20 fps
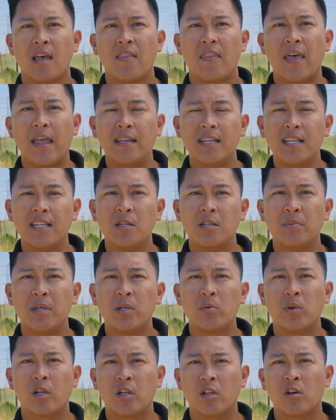that need to
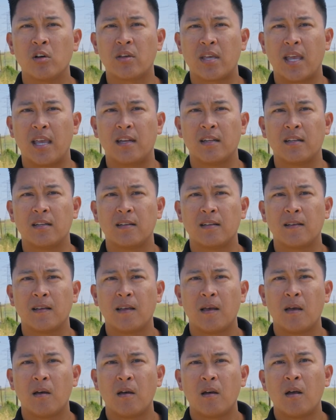be relocated.
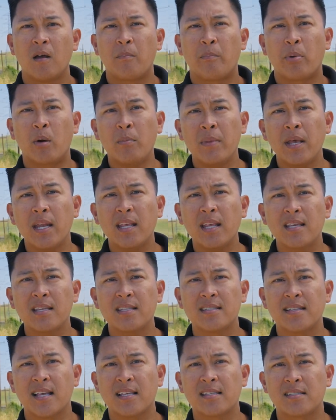Permitting
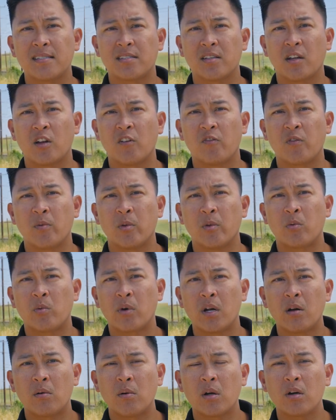is necessary from the
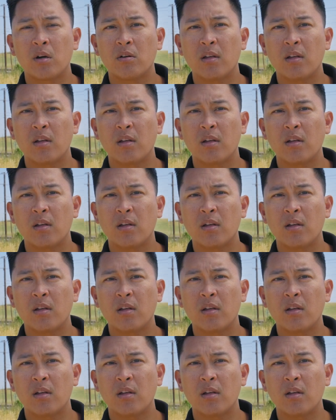railroad